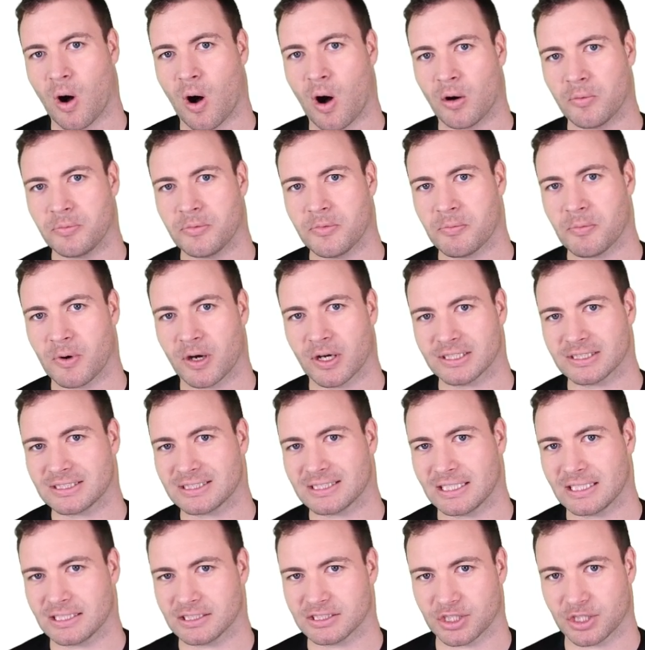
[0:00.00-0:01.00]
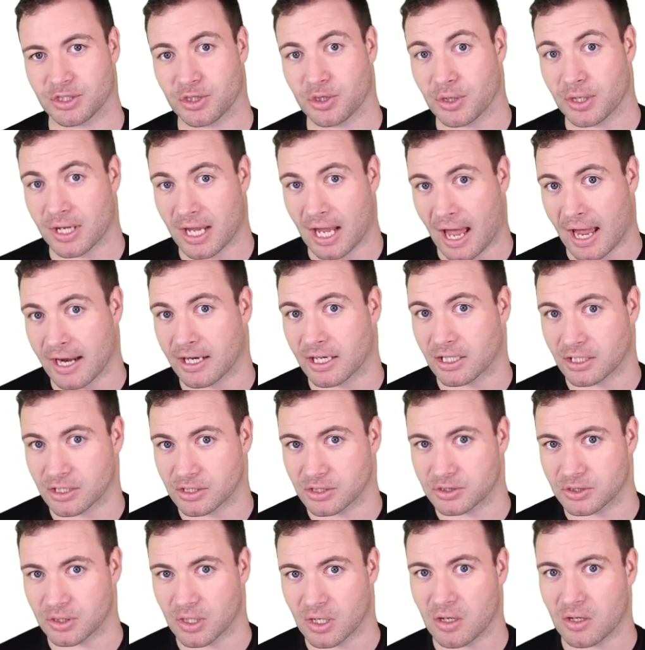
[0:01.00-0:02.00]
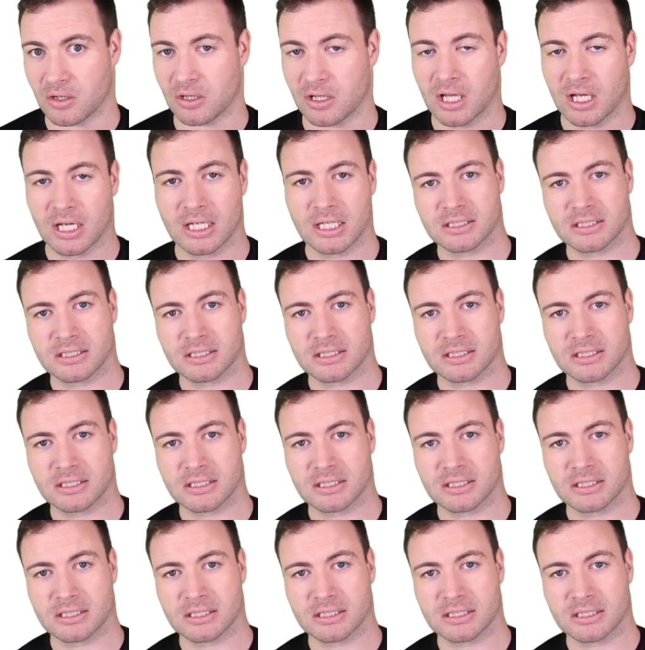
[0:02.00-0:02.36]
optimize things that you can control,